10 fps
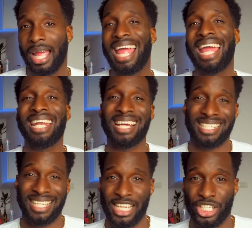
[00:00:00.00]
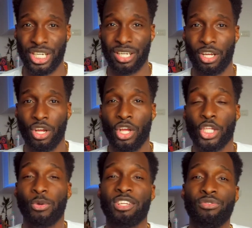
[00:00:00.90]
and attention.
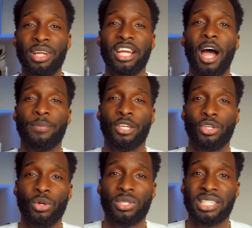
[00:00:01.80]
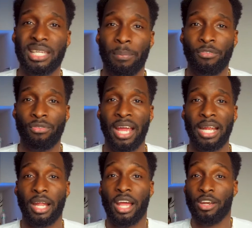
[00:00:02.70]
So it's really up to you to
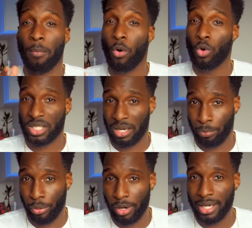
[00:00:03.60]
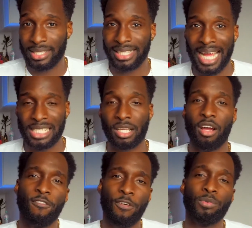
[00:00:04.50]
separate the most important task
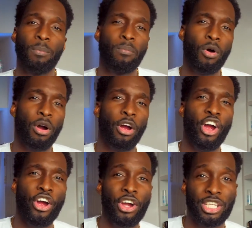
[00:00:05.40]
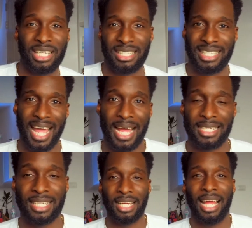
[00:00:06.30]
from the more urgent task.